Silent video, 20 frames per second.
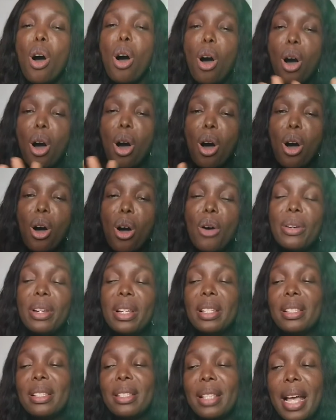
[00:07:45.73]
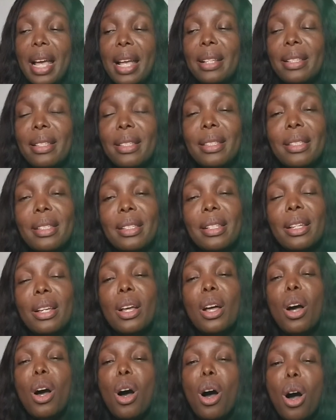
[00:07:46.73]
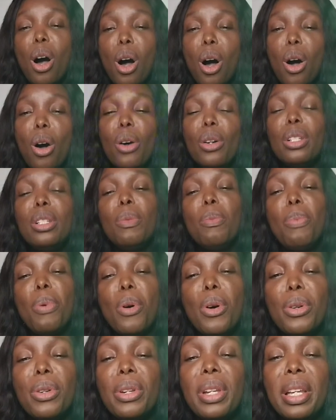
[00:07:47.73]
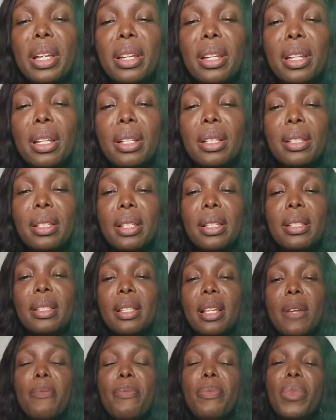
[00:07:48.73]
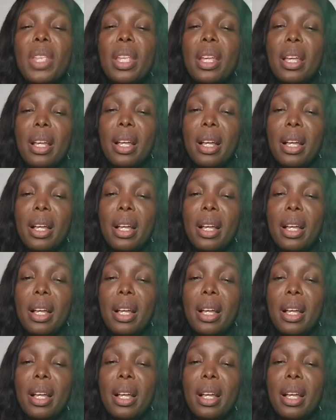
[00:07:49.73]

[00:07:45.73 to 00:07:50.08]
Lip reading: all the sites, all the bone in the system